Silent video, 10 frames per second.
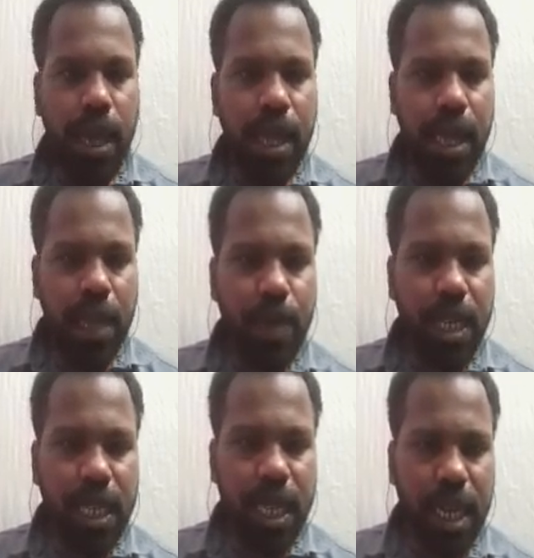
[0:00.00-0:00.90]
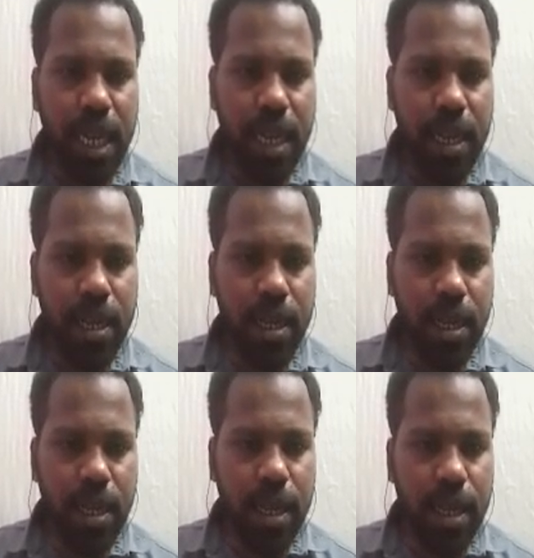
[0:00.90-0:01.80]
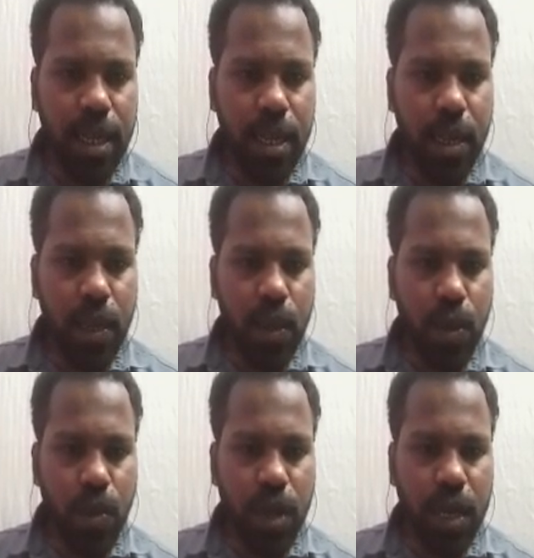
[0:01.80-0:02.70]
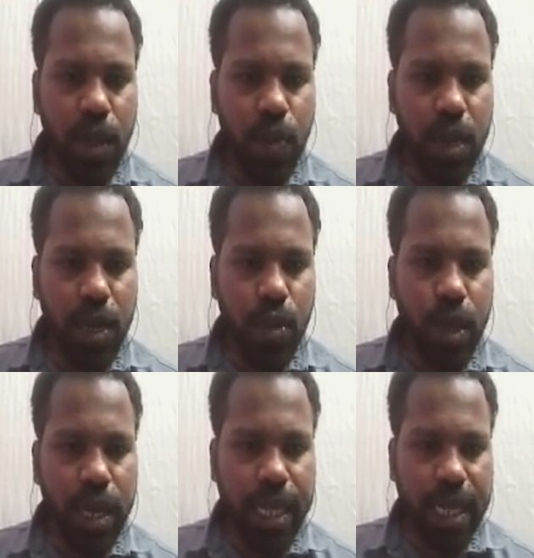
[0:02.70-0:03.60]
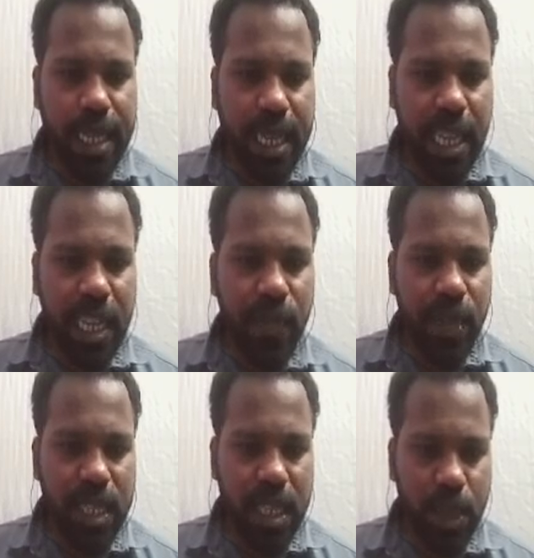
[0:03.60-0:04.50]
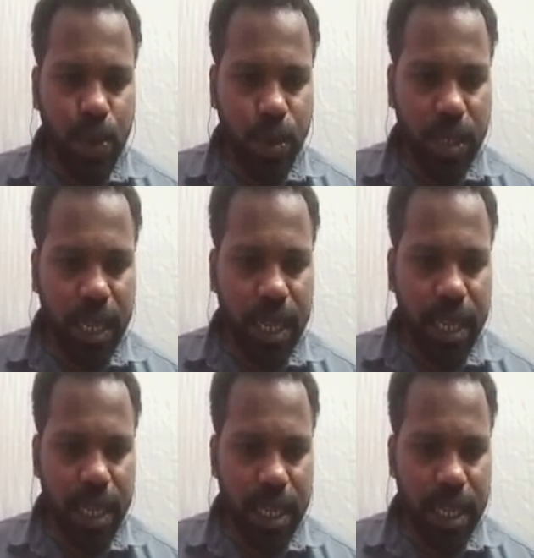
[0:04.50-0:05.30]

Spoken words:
And let me see here. You are getting the classification report, right?